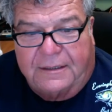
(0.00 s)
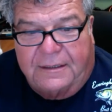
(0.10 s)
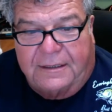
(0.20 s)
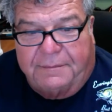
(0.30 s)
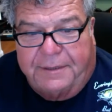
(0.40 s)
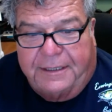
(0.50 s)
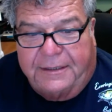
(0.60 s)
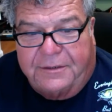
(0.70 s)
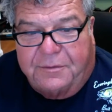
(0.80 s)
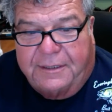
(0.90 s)
a
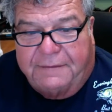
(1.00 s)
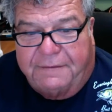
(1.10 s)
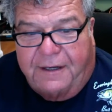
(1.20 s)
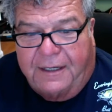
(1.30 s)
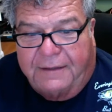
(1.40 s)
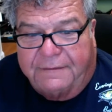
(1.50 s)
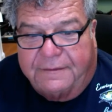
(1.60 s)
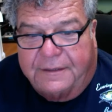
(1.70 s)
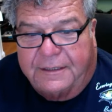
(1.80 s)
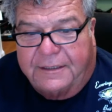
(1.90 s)
Pin 25,
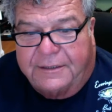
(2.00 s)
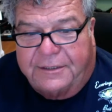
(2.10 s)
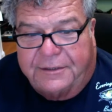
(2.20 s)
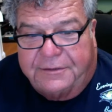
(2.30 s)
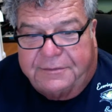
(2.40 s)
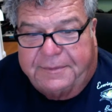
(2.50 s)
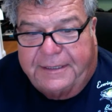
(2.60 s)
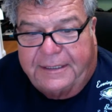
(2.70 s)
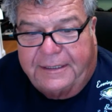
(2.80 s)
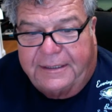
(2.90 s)

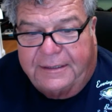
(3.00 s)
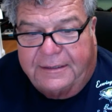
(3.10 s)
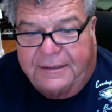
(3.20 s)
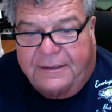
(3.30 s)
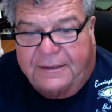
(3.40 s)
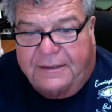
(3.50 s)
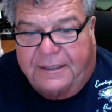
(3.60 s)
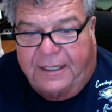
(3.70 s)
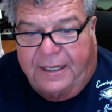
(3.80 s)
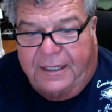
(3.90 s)
2-speed,
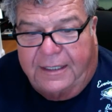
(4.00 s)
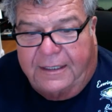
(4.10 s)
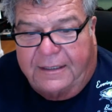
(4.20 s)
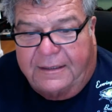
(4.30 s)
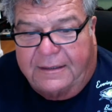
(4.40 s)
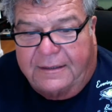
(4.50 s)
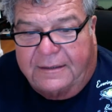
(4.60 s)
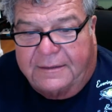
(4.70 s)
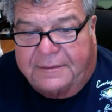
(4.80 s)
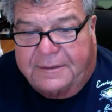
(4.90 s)

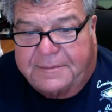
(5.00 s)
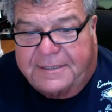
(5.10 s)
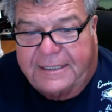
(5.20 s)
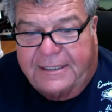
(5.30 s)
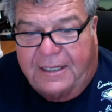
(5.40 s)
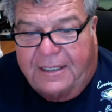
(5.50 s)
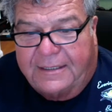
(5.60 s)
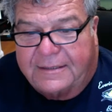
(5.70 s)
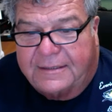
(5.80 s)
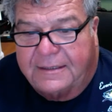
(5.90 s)
and some Sea
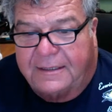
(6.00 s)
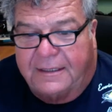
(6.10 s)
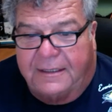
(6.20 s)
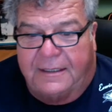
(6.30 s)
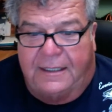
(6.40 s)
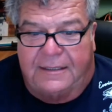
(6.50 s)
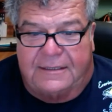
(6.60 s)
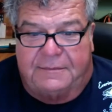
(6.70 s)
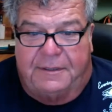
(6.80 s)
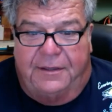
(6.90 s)
Lines and
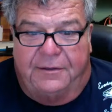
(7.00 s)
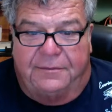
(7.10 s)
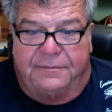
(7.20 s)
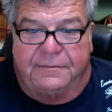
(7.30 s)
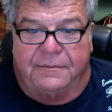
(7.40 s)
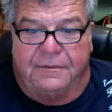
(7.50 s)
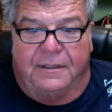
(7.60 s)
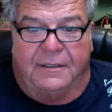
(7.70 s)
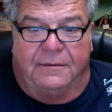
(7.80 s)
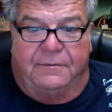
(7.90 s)
some other
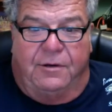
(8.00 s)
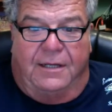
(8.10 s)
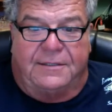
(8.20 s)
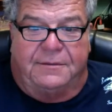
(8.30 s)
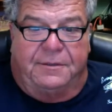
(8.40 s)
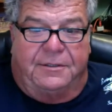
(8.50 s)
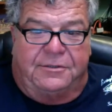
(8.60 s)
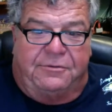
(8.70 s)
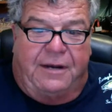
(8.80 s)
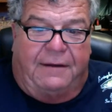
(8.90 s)
rods and
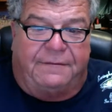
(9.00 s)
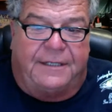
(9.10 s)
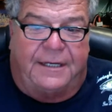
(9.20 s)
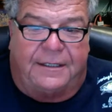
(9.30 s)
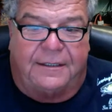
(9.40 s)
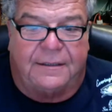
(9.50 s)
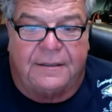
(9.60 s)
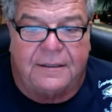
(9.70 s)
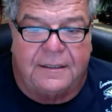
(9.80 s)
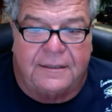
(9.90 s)
reels, Graph Tech
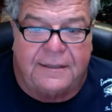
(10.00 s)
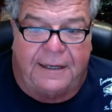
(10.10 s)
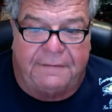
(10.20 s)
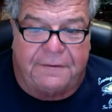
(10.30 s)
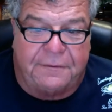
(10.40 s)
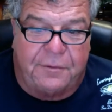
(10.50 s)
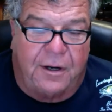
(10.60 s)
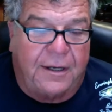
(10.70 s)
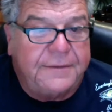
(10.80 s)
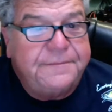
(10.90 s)
9-foot
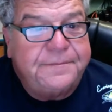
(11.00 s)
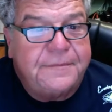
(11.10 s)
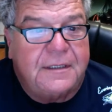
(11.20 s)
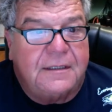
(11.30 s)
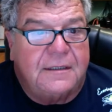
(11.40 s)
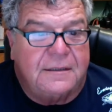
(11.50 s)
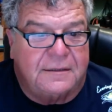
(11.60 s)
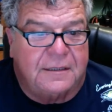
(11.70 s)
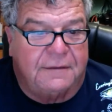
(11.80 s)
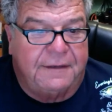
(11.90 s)
rod.
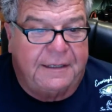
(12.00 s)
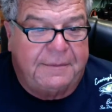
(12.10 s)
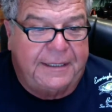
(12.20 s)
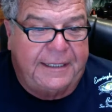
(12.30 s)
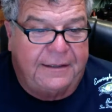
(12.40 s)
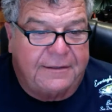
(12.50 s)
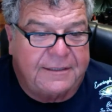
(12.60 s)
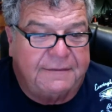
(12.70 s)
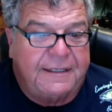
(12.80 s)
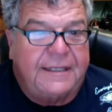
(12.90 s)
So if anybody
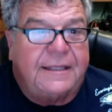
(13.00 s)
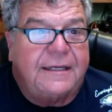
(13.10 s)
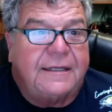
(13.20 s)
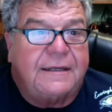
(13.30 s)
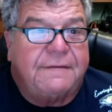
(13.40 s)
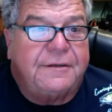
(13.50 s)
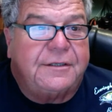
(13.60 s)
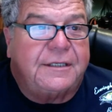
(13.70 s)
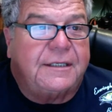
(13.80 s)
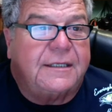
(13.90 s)
hears of anything, if you
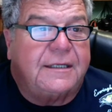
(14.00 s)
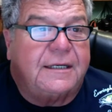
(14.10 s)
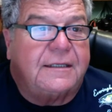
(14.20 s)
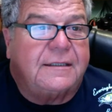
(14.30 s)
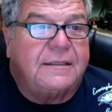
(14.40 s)
could